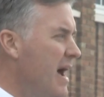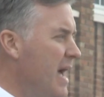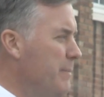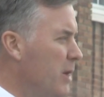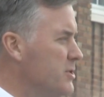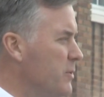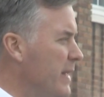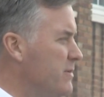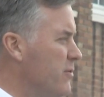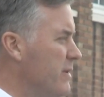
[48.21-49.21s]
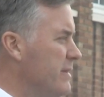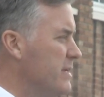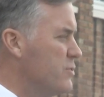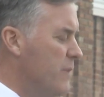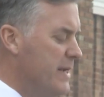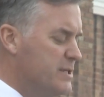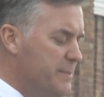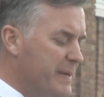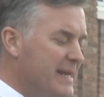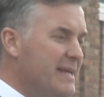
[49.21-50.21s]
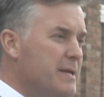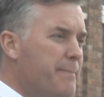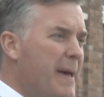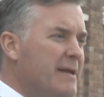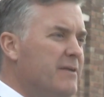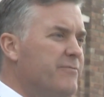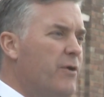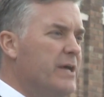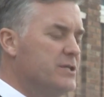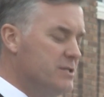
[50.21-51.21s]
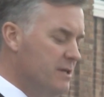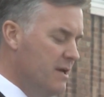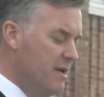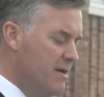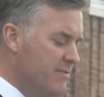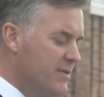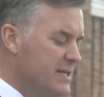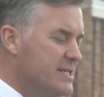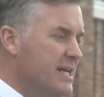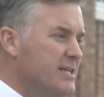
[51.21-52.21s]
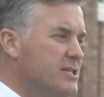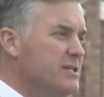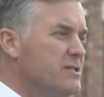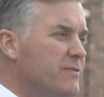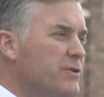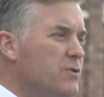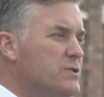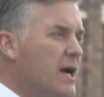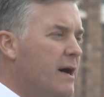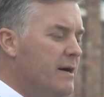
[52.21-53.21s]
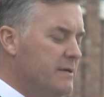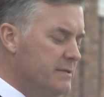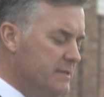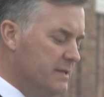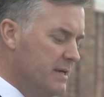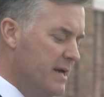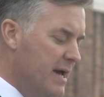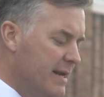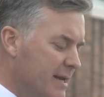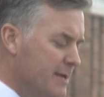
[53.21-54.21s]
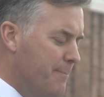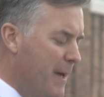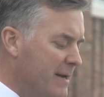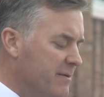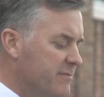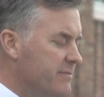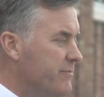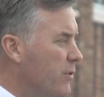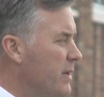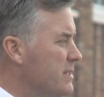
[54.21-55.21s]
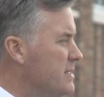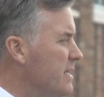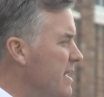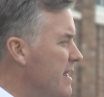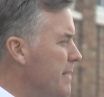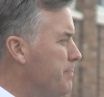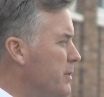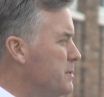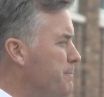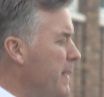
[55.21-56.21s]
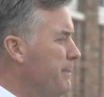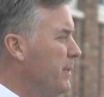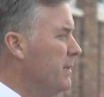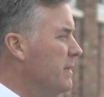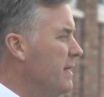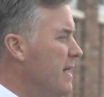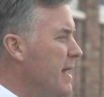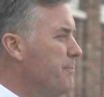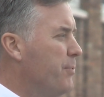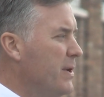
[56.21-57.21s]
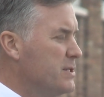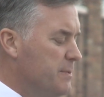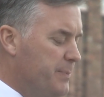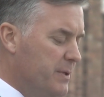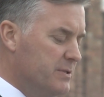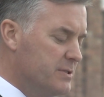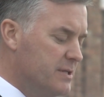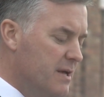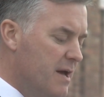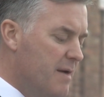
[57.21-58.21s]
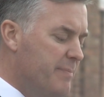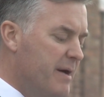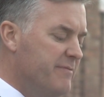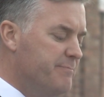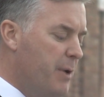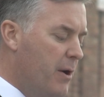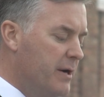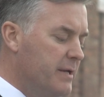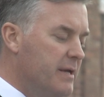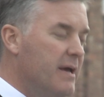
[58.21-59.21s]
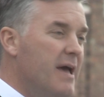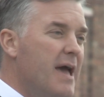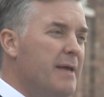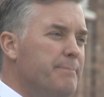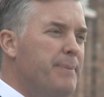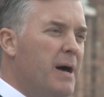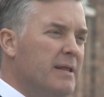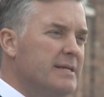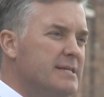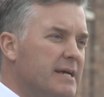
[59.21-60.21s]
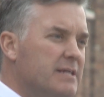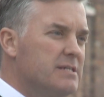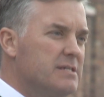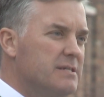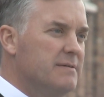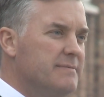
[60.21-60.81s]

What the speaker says: I am also entering this race to be an independent voice for the citizens of Utah, an independent voice that puts people and principles above party and politics.